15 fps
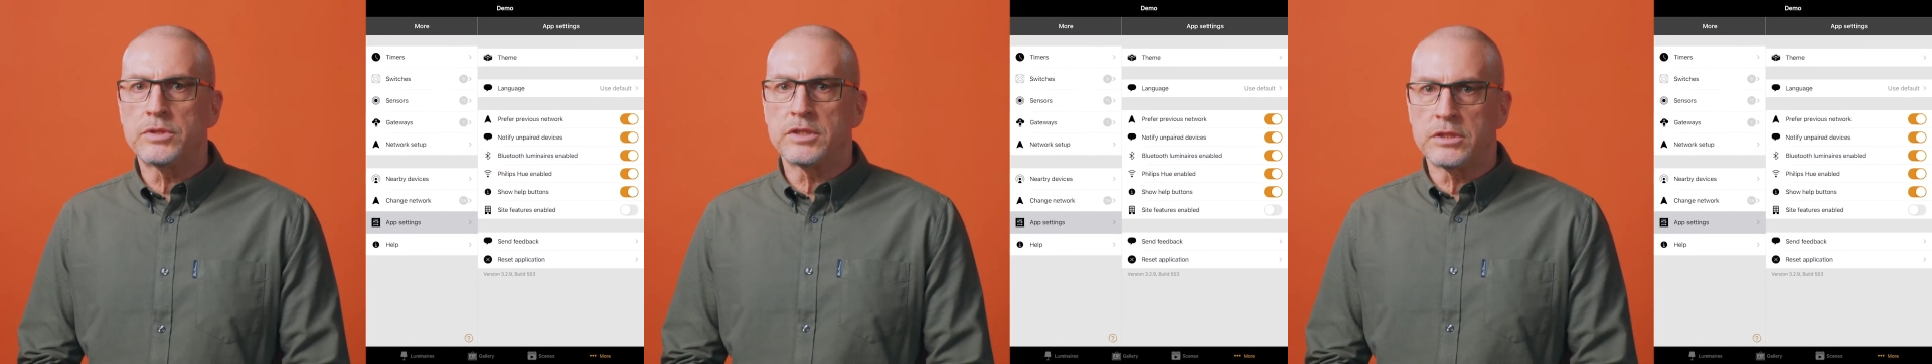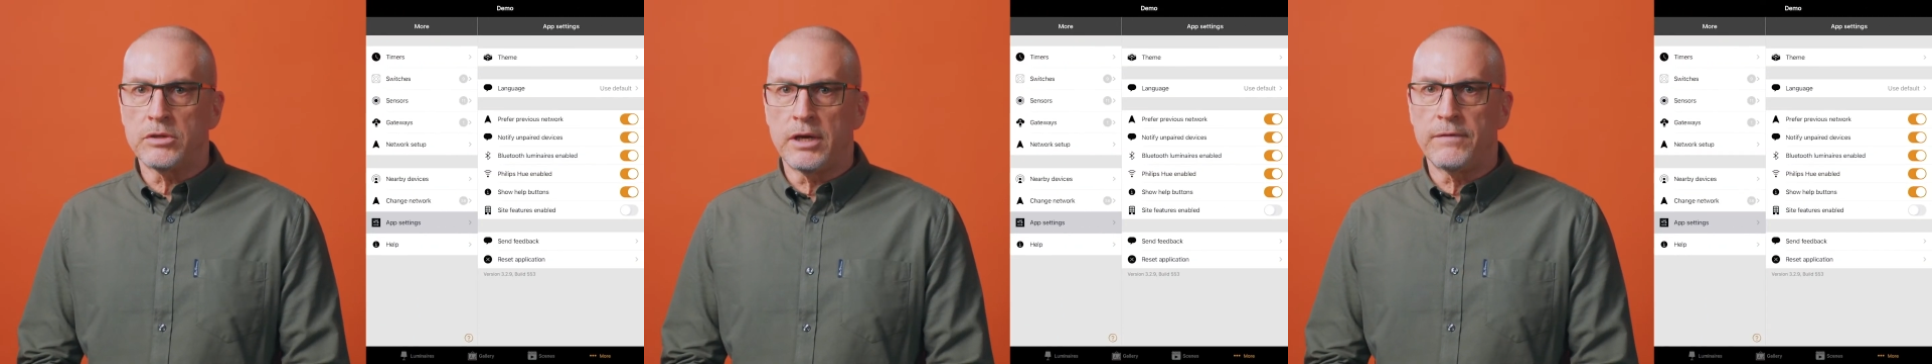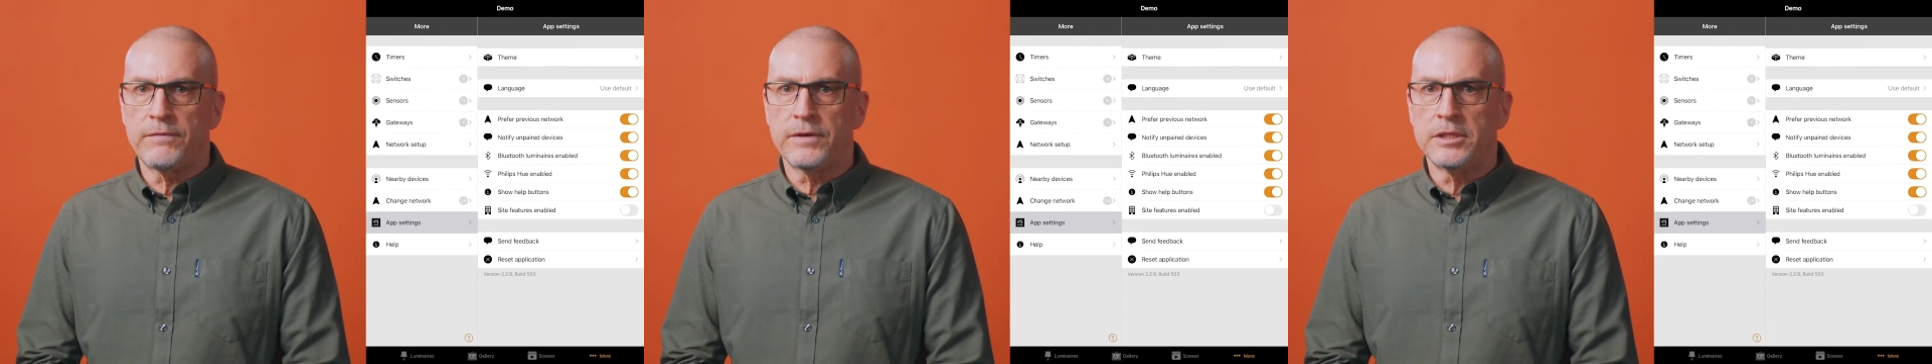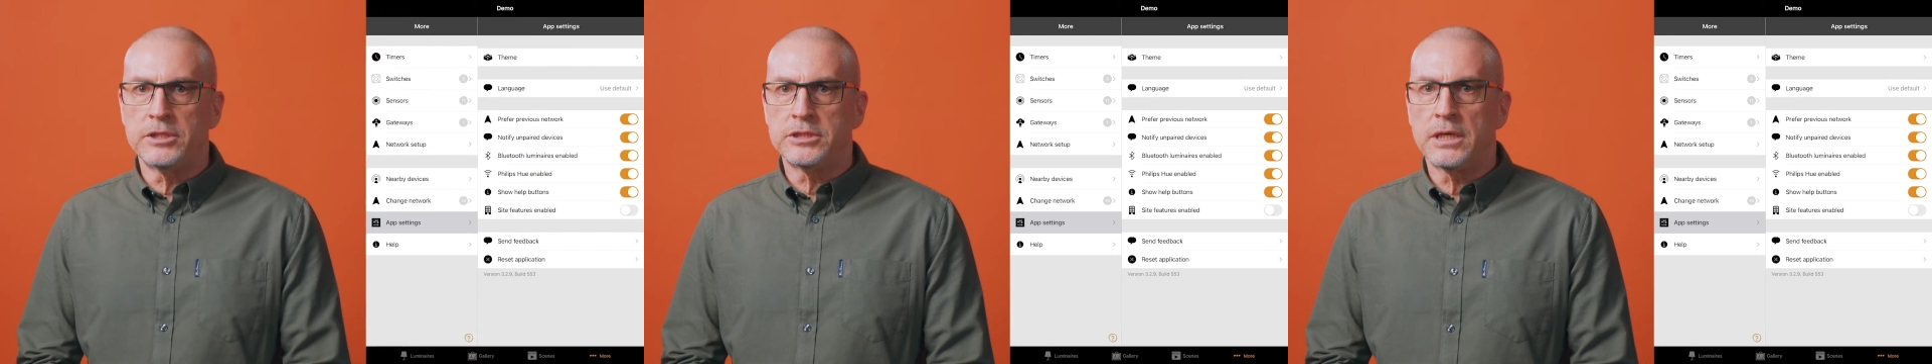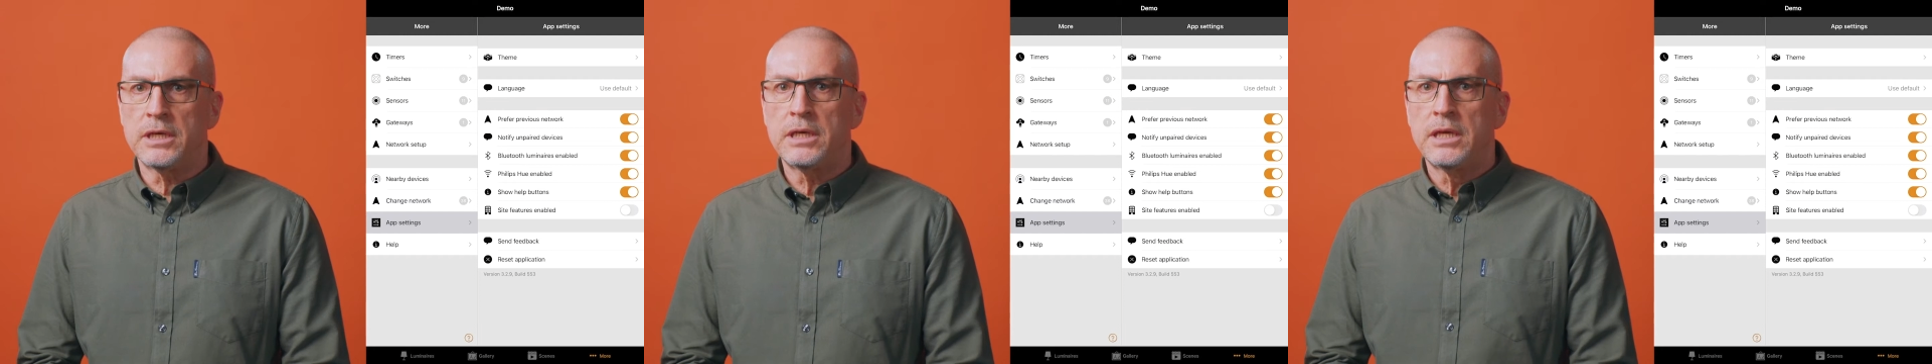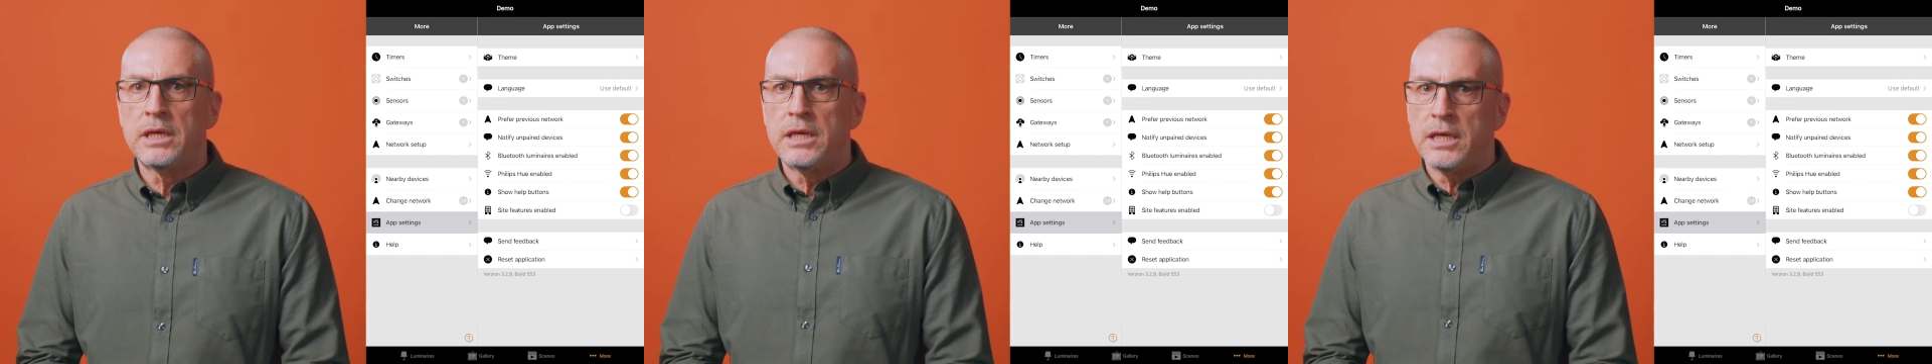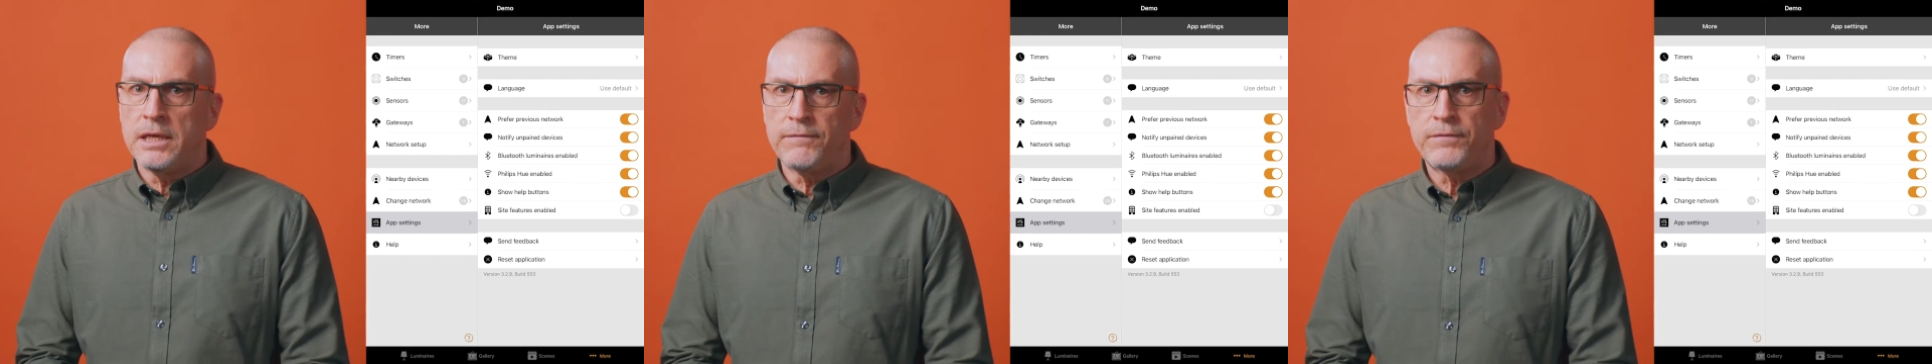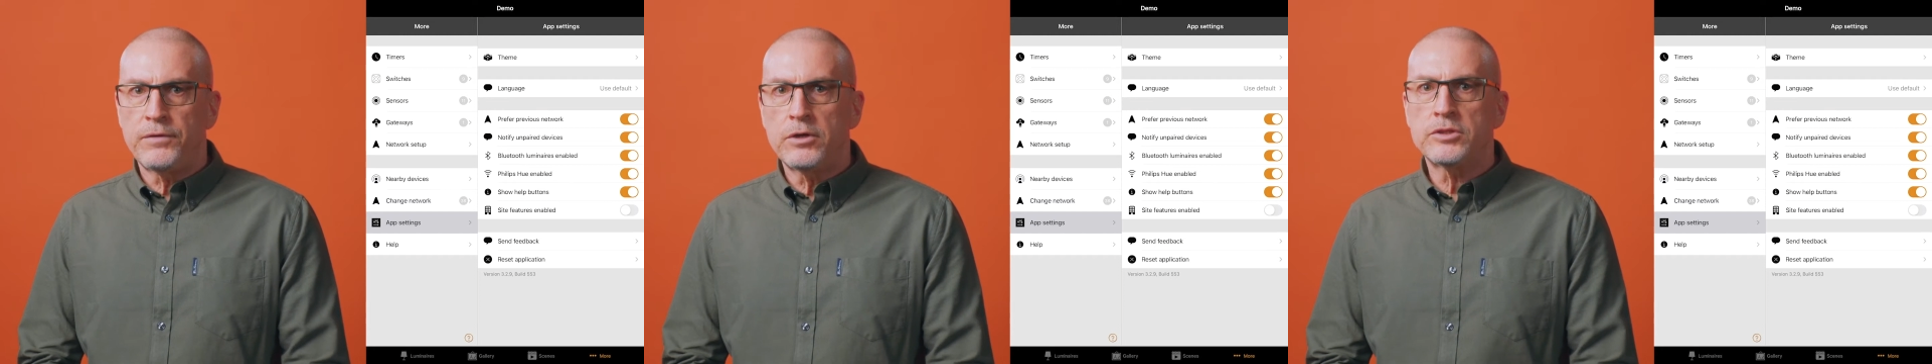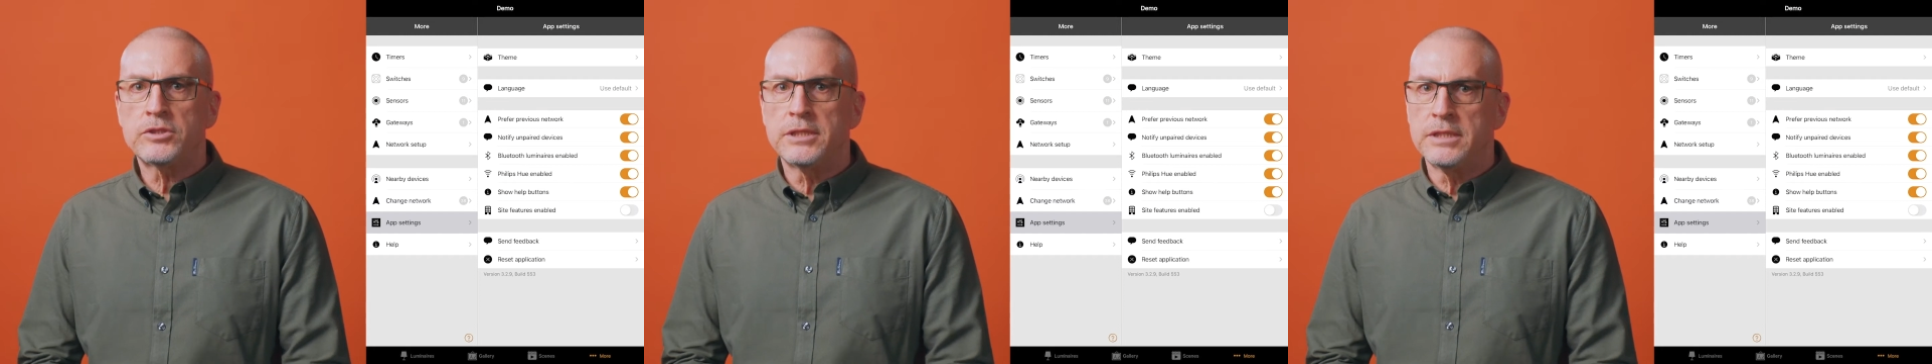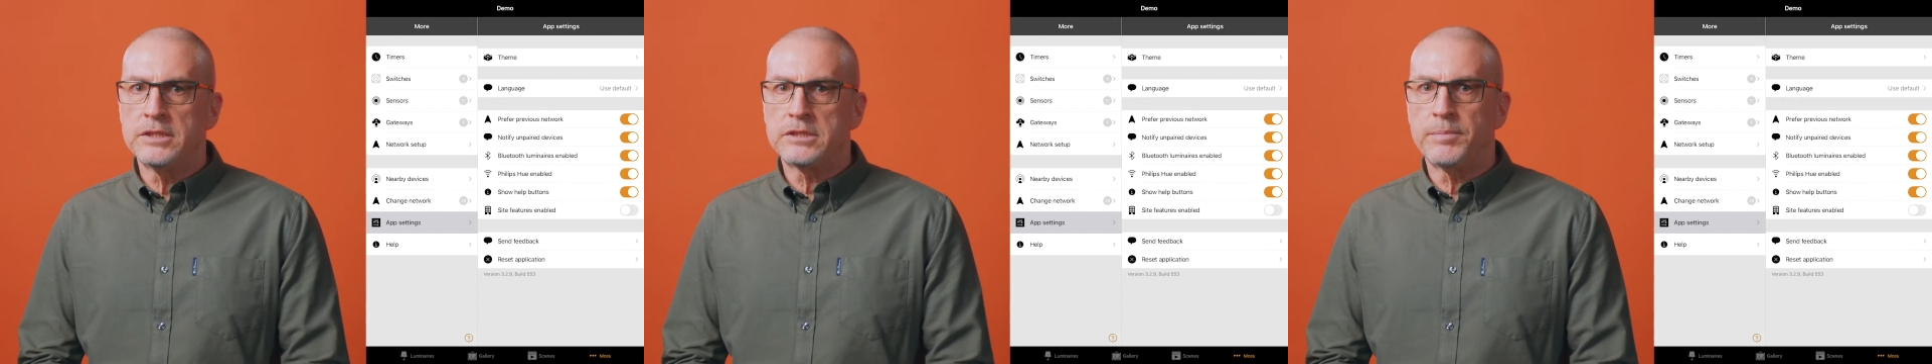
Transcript: the site feature, it first needs